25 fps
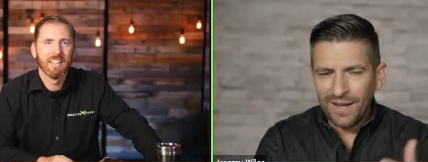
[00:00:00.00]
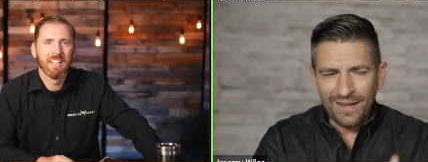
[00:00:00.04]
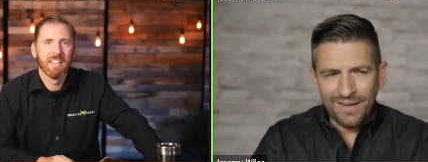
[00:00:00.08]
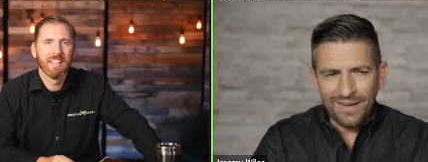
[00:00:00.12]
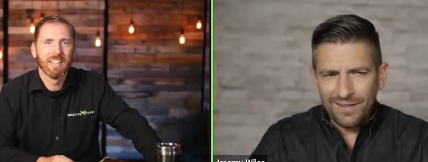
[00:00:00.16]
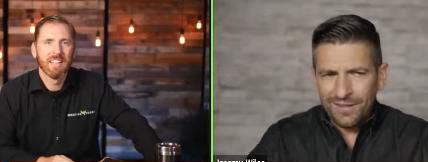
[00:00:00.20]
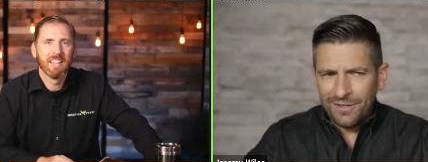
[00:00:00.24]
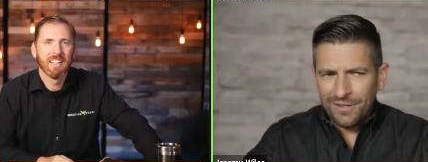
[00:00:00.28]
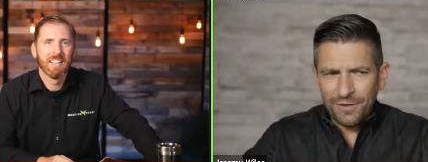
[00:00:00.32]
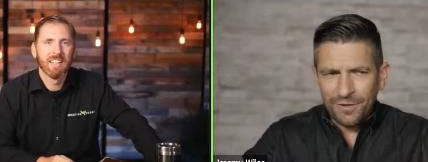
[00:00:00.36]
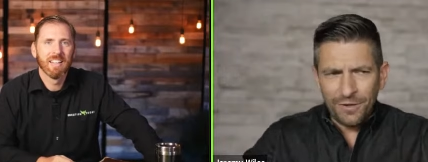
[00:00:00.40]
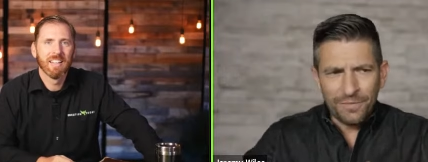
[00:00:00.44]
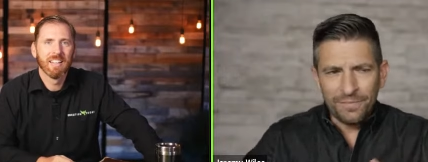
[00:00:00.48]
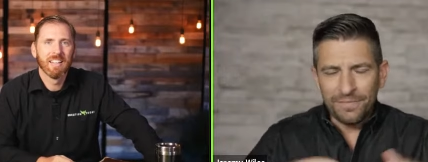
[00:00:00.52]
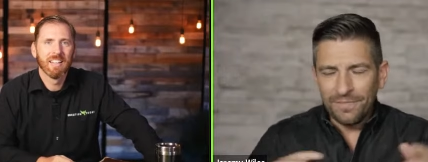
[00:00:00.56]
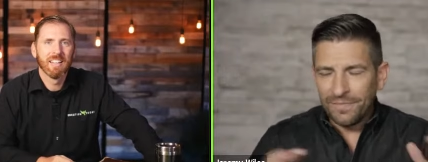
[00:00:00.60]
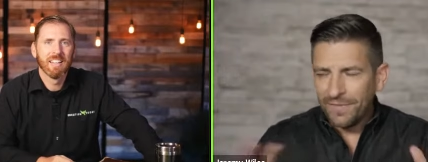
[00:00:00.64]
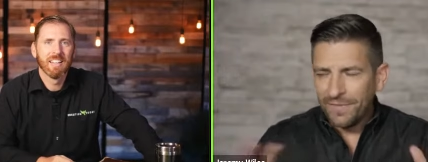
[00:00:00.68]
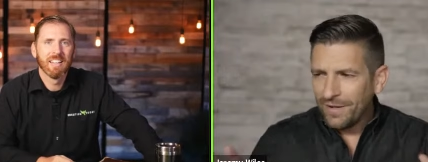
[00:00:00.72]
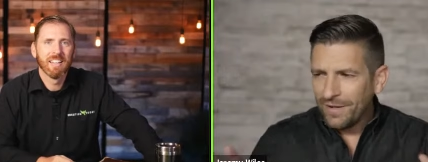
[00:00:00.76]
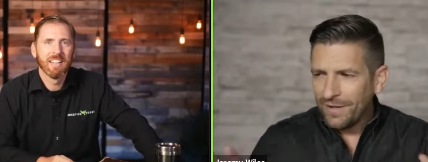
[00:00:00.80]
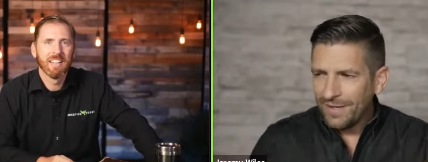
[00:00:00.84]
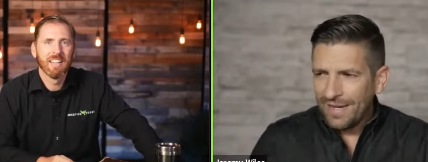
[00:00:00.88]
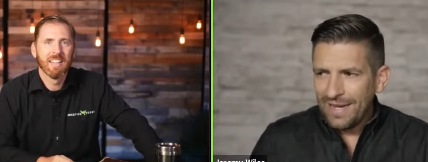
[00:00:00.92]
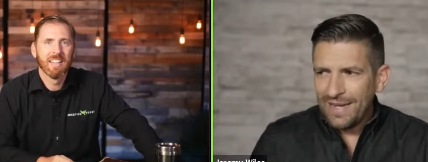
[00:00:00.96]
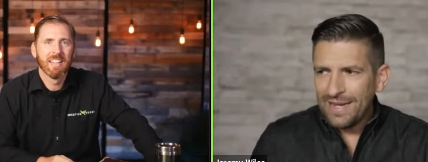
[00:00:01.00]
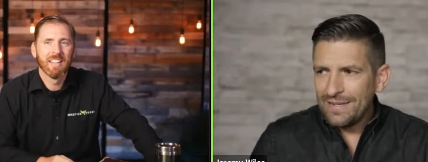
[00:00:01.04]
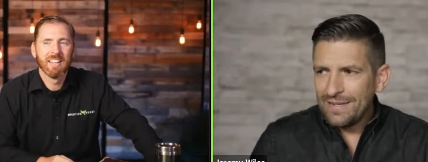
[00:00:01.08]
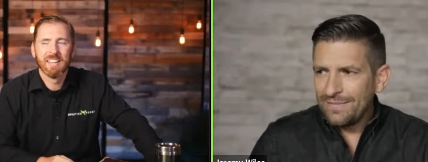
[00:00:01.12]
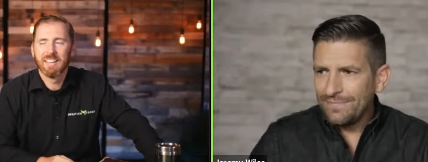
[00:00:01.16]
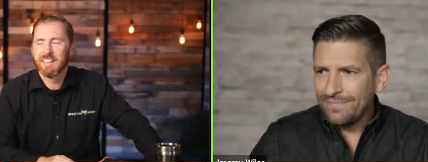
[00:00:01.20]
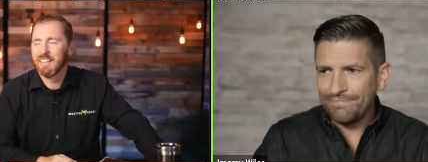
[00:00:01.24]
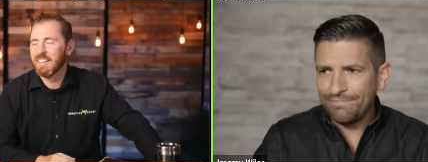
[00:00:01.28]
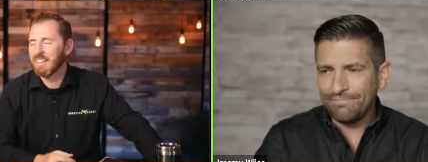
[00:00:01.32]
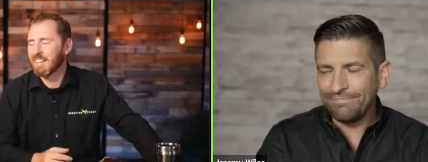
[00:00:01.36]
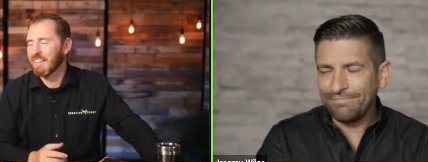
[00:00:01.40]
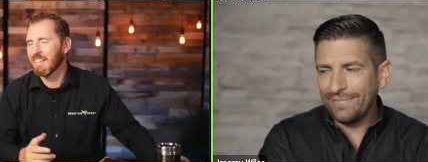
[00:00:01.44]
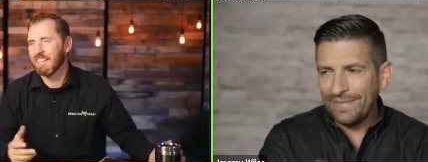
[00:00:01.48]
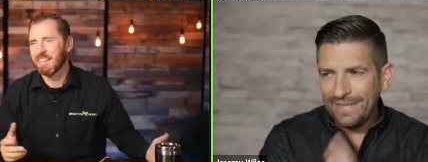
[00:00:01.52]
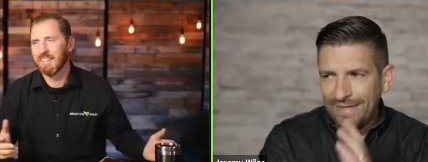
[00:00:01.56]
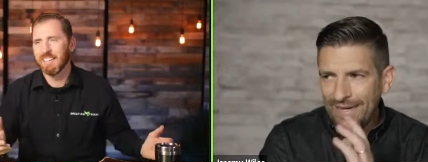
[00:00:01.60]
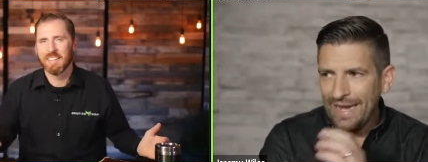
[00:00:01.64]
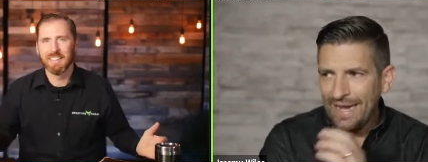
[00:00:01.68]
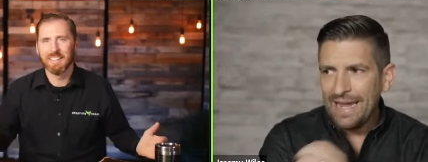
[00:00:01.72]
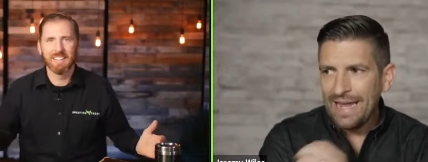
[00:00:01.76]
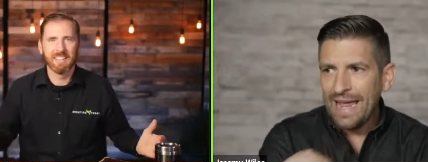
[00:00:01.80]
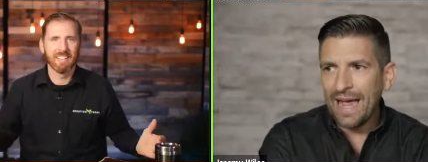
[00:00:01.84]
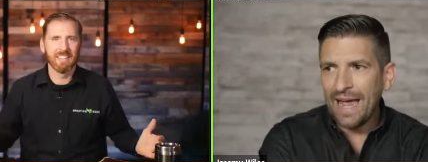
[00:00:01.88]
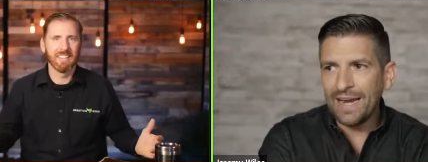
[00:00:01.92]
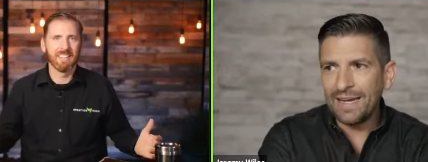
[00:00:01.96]
Speaker 1: And you know,
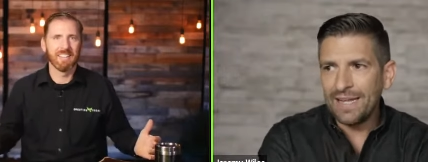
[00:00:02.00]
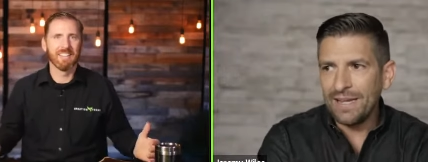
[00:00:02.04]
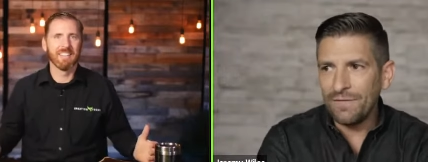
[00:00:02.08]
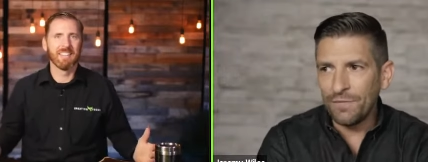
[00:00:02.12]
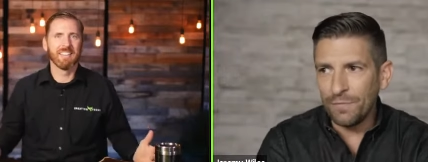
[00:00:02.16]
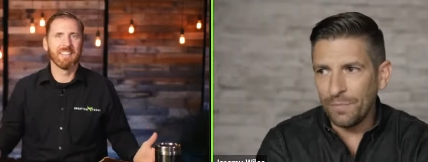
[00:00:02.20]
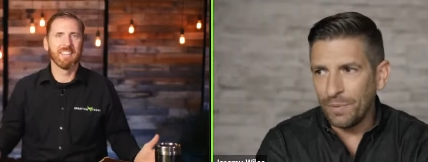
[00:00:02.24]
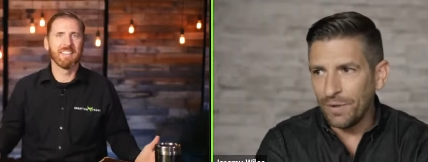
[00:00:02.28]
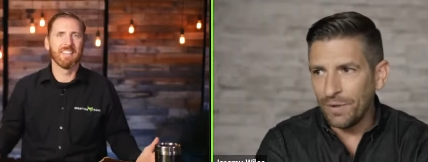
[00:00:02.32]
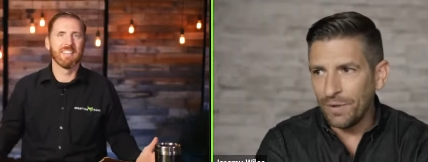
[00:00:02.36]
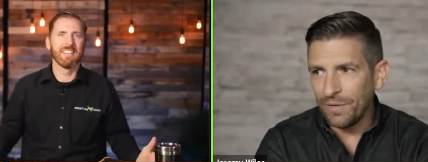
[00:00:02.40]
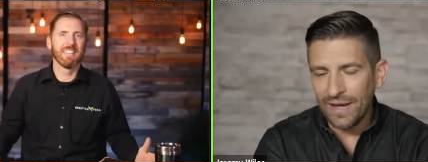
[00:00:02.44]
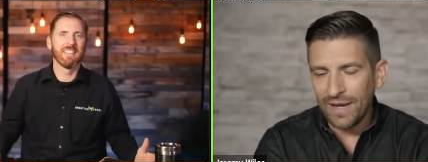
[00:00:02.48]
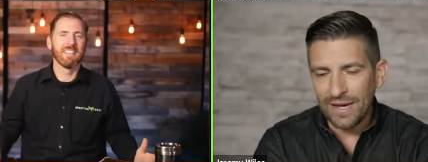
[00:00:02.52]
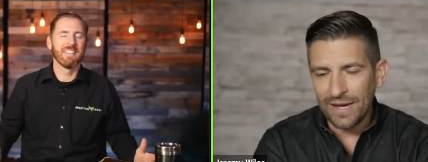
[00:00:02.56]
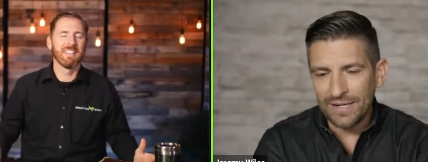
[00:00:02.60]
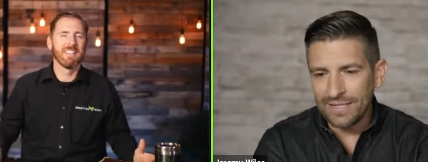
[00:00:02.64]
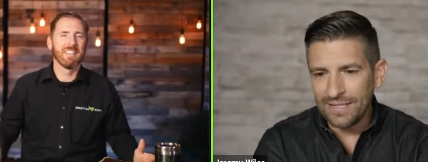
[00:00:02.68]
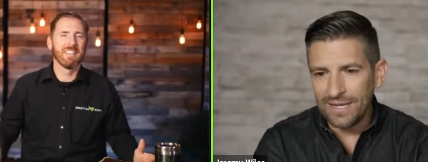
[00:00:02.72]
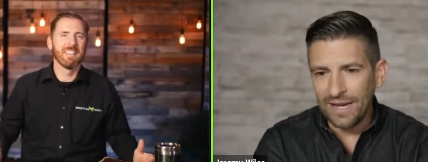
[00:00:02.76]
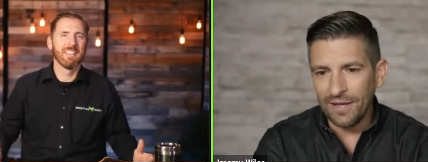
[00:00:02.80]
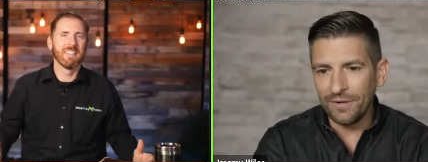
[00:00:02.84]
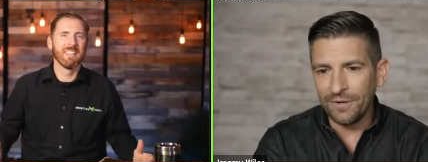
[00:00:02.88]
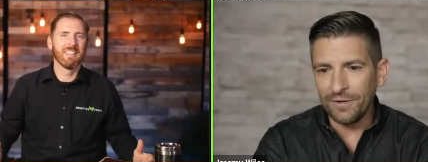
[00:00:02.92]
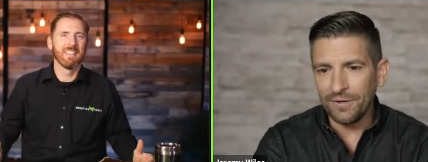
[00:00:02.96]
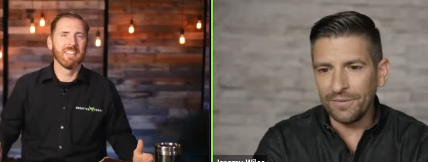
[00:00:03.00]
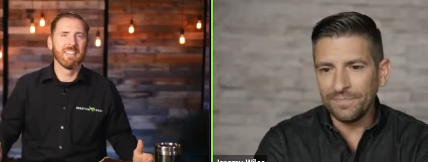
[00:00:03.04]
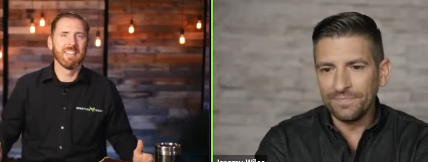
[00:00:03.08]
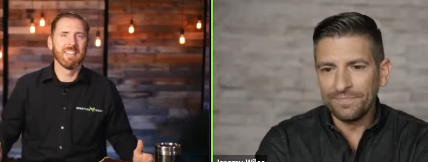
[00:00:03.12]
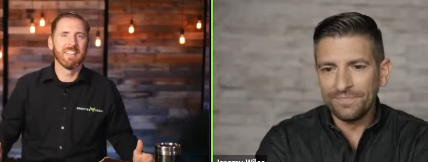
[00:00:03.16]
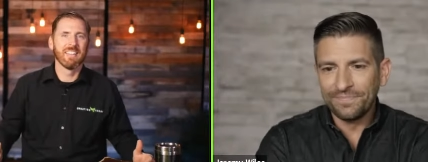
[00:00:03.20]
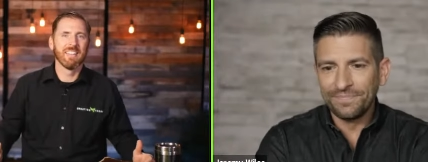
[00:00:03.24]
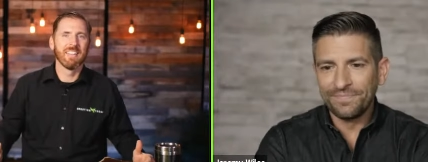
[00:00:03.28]
he hadn't even put that together.